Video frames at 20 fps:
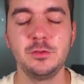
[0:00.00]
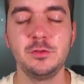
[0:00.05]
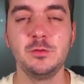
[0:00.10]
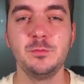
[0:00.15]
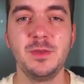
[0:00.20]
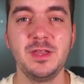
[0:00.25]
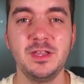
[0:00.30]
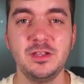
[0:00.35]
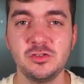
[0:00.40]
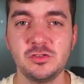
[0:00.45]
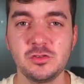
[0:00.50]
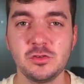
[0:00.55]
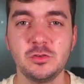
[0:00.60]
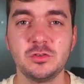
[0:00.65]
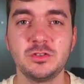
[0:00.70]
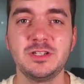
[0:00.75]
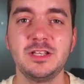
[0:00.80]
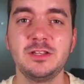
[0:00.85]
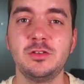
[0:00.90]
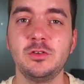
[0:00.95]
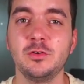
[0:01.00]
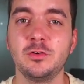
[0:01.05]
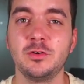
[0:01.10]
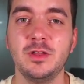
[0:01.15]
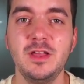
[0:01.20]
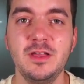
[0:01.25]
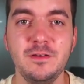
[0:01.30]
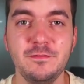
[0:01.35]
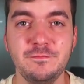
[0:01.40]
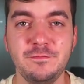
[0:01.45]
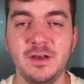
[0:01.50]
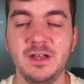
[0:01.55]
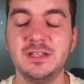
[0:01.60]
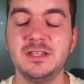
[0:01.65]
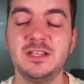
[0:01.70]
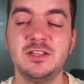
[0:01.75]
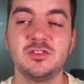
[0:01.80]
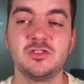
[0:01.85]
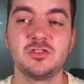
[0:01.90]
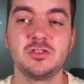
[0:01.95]
you make sure that your
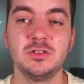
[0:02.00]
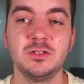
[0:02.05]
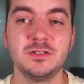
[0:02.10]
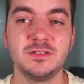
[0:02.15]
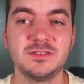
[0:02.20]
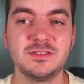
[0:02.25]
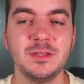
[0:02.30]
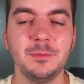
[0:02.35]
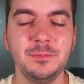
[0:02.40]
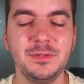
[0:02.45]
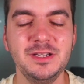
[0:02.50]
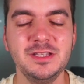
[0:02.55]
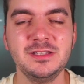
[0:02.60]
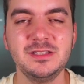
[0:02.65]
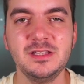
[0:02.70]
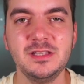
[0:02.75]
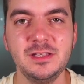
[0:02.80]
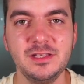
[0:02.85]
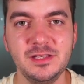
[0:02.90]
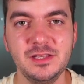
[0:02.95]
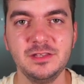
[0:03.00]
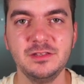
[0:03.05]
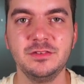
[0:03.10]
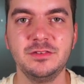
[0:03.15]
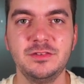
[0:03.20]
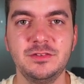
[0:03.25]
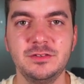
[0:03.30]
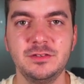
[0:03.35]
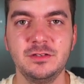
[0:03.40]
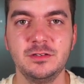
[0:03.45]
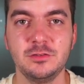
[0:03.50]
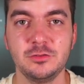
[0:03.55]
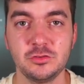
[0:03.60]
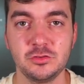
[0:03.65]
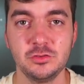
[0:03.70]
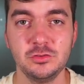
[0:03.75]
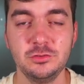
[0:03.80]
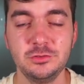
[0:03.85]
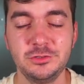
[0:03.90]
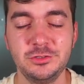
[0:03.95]
financial stability is
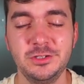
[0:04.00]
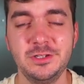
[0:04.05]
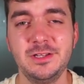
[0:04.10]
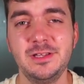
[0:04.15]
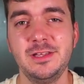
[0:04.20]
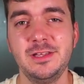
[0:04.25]
assured,